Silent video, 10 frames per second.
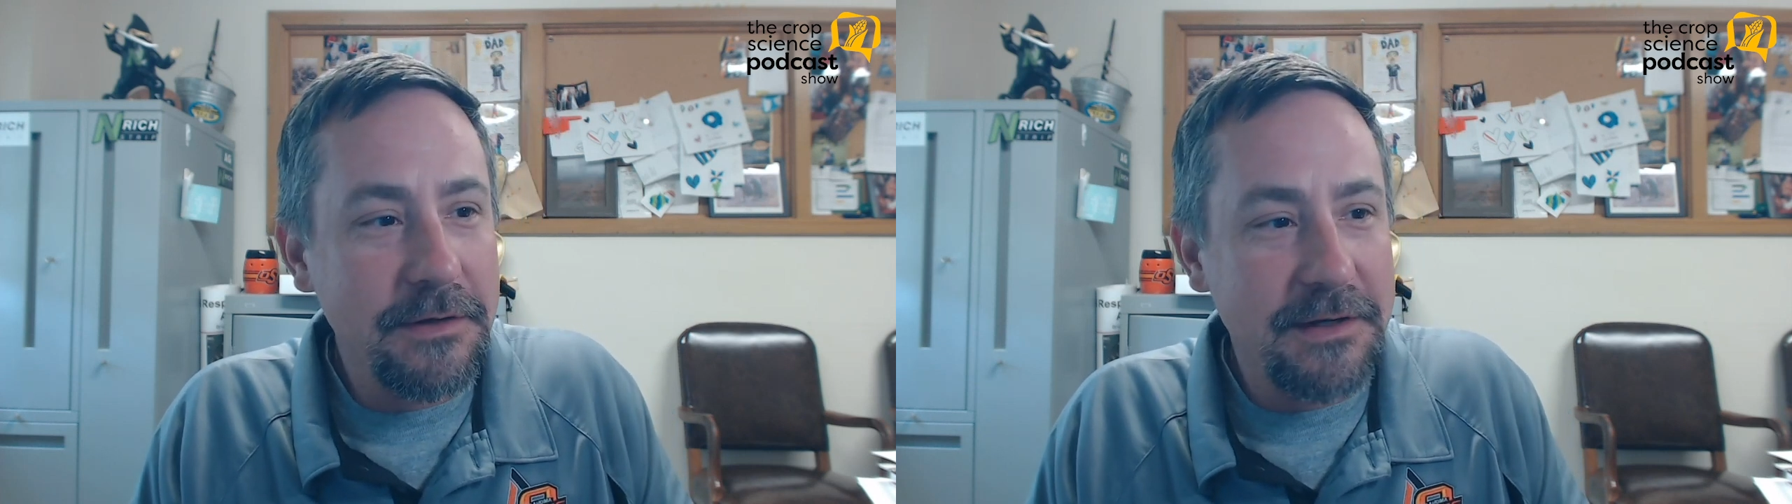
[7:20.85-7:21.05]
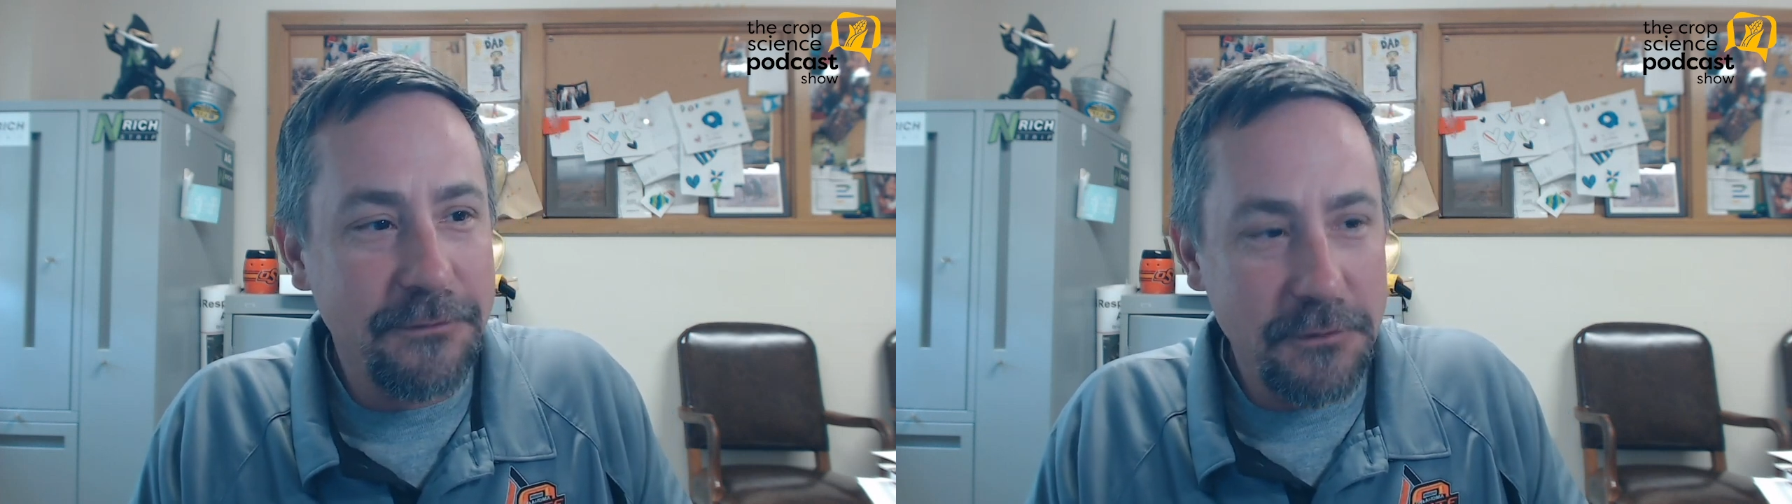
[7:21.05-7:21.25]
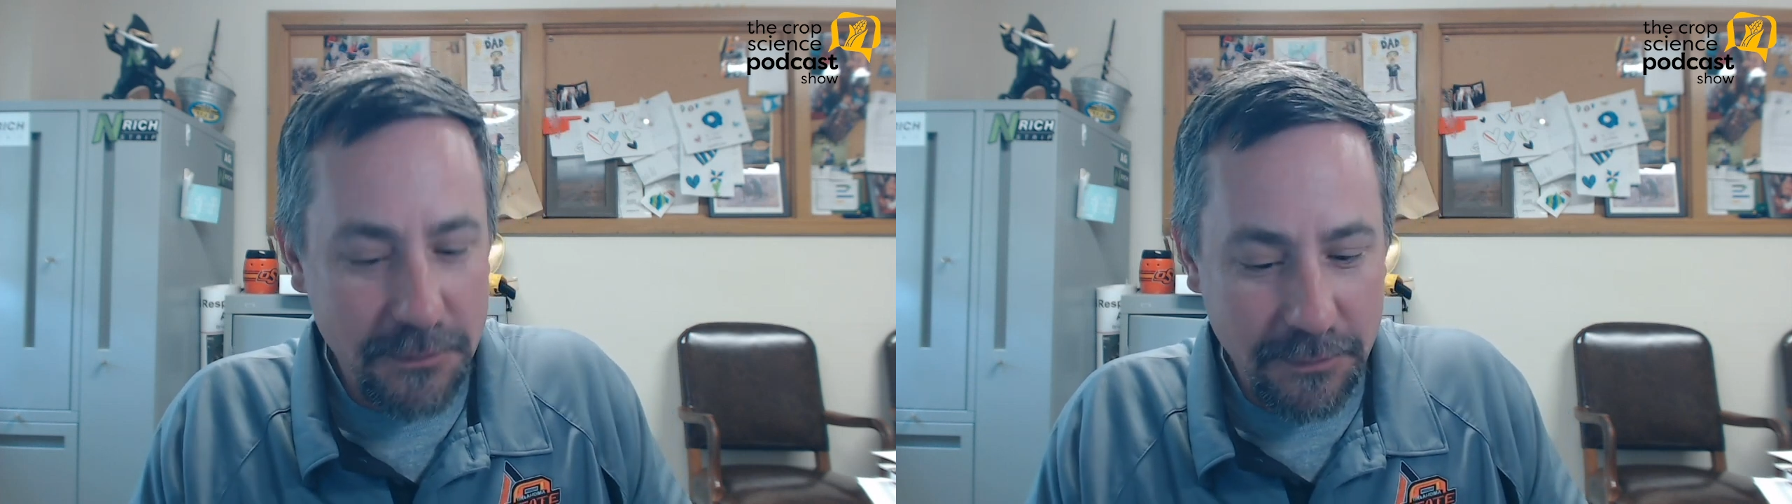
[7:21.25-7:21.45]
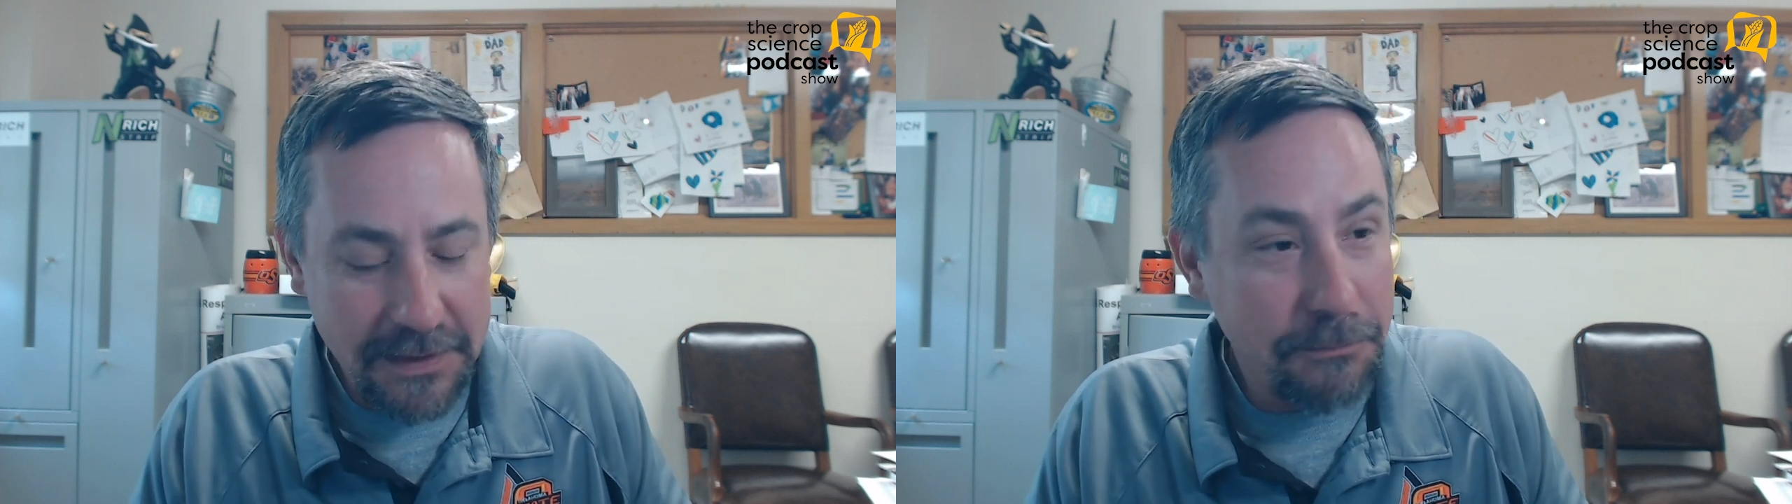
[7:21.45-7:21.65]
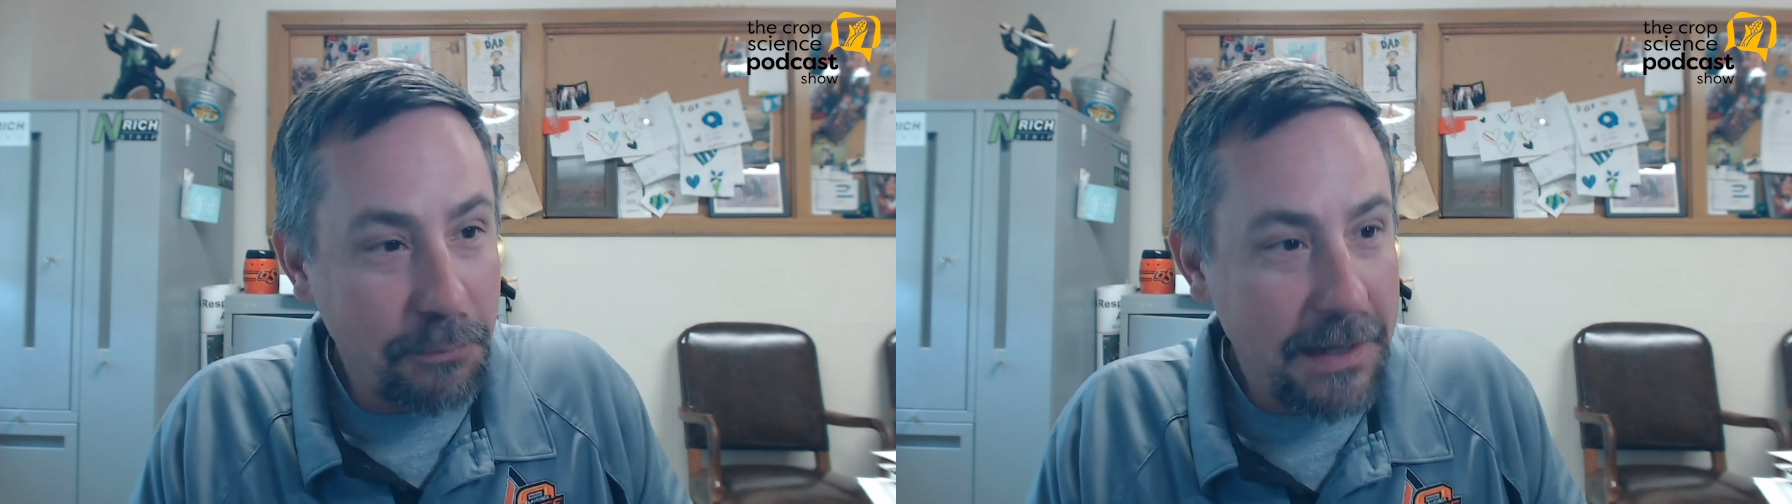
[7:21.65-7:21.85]
difference
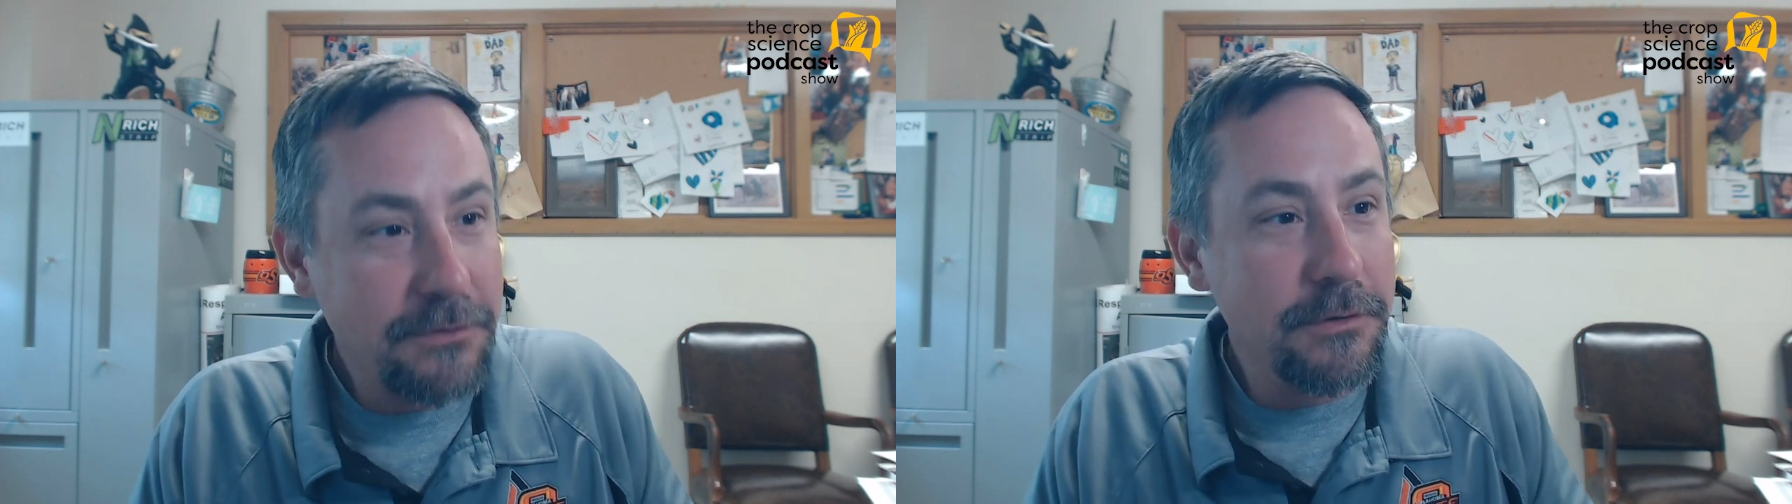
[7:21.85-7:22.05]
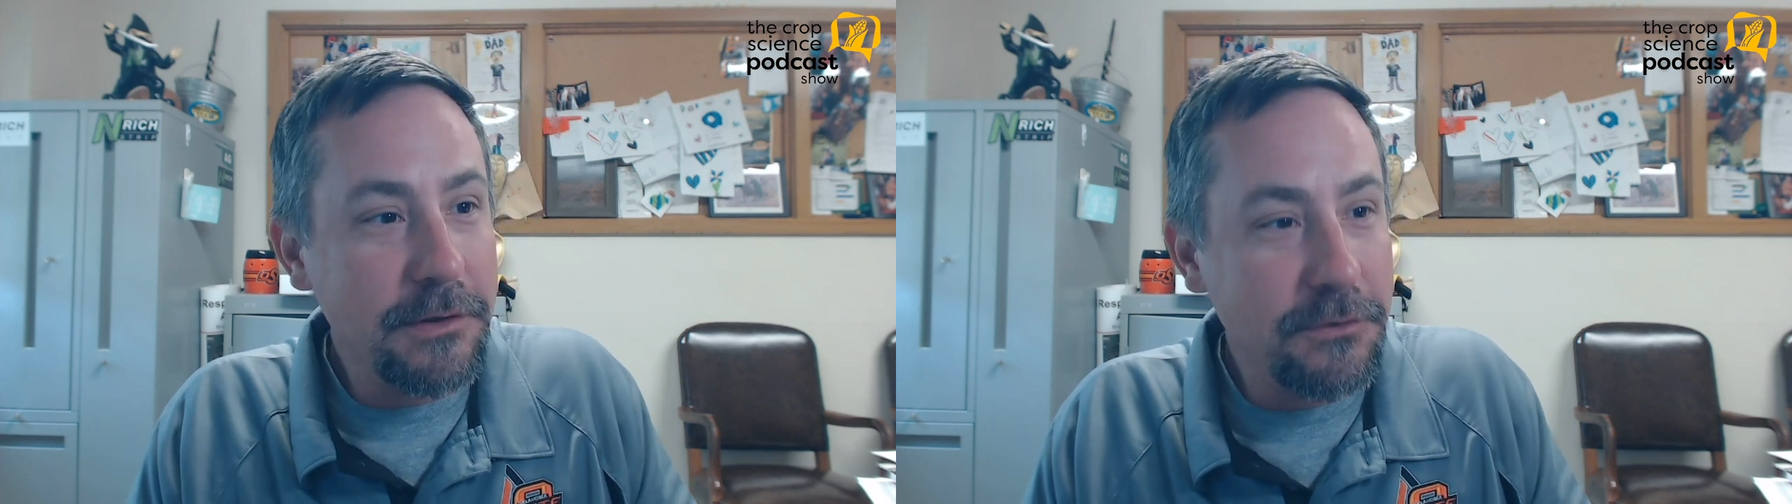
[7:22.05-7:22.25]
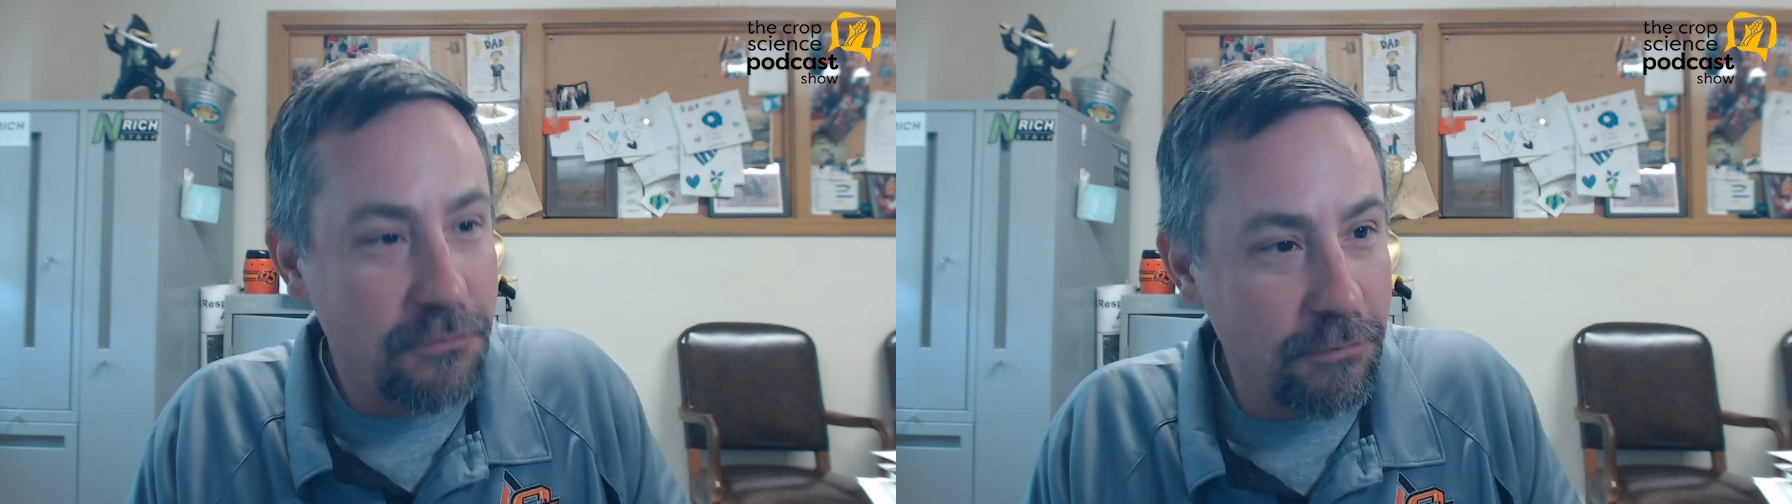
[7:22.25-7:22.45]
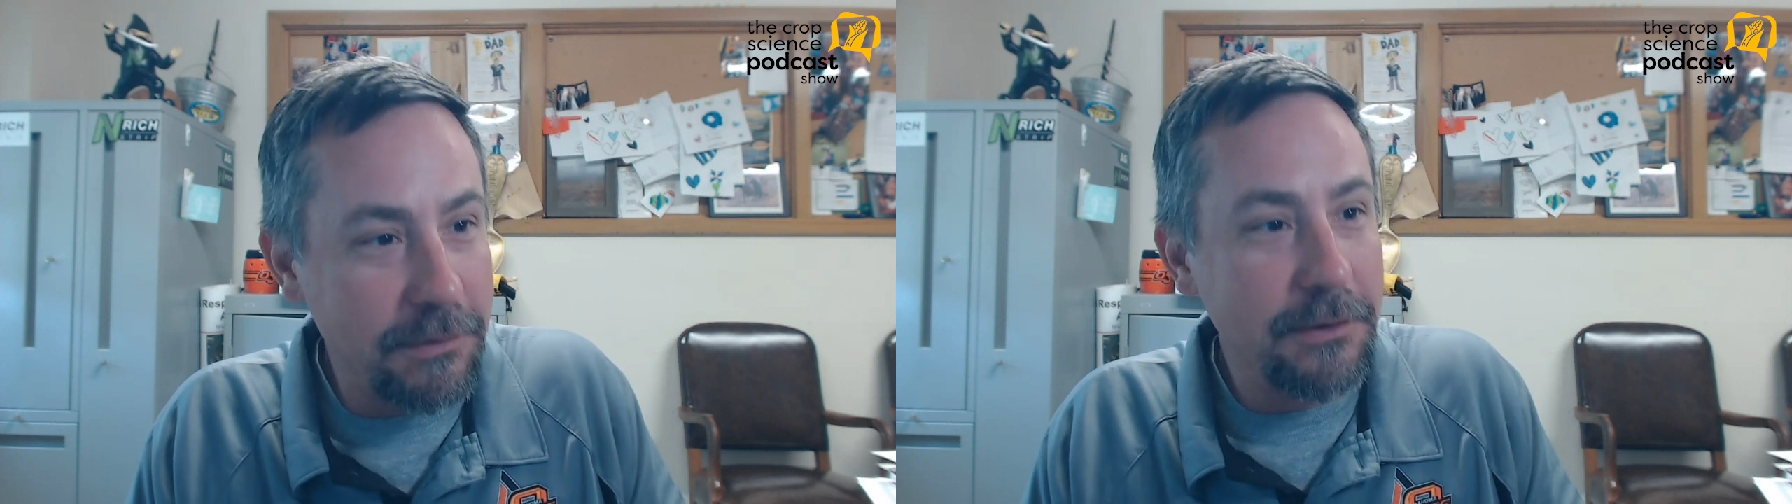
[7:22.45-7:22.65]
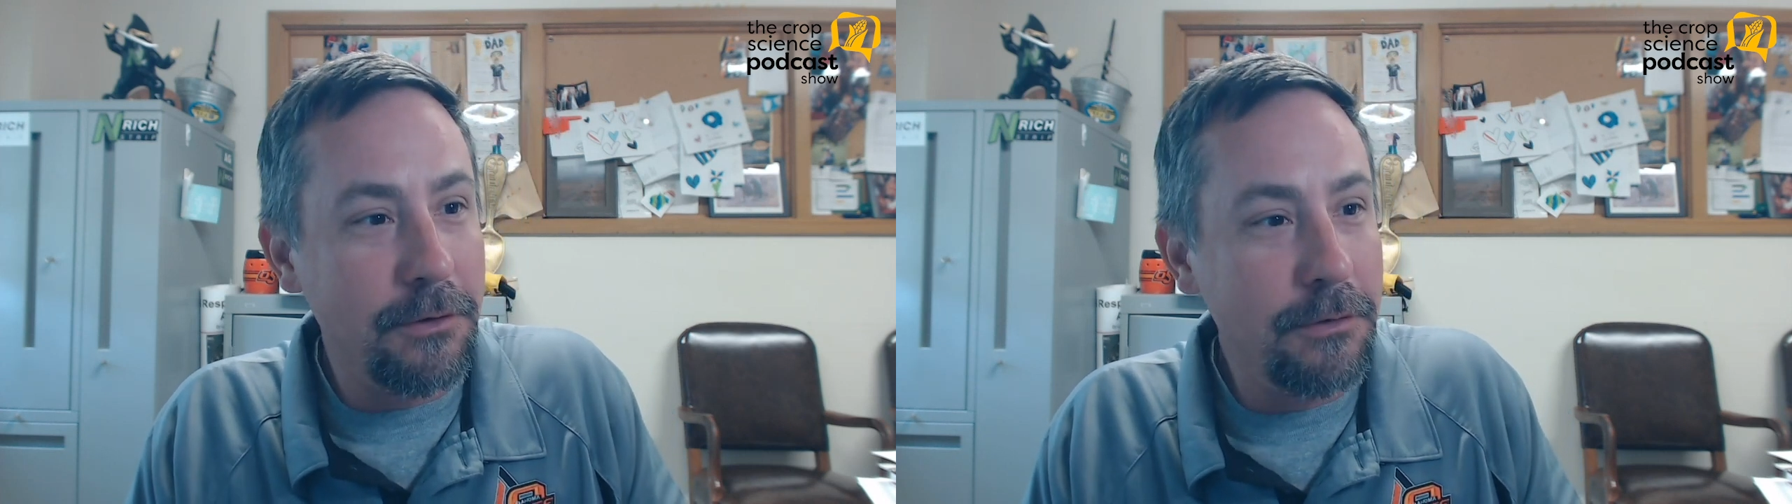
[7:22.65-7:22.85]
between a planter and a
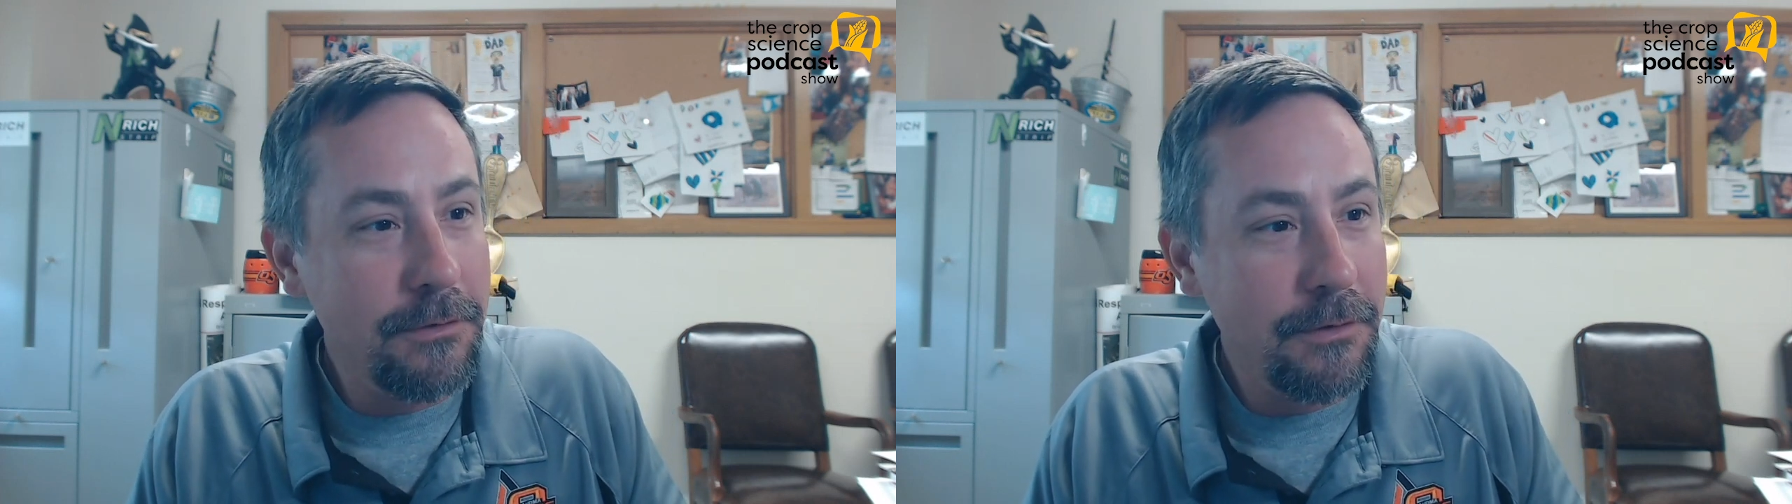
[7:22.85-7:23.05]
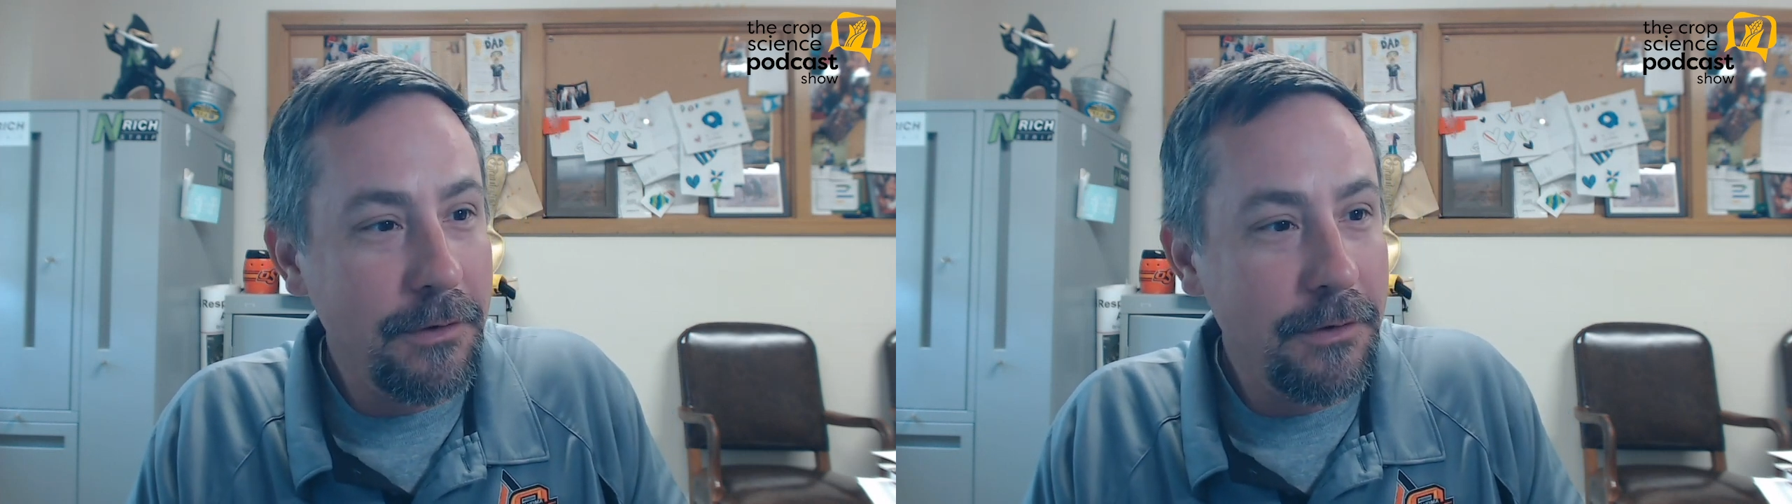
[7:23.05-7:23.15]
drill,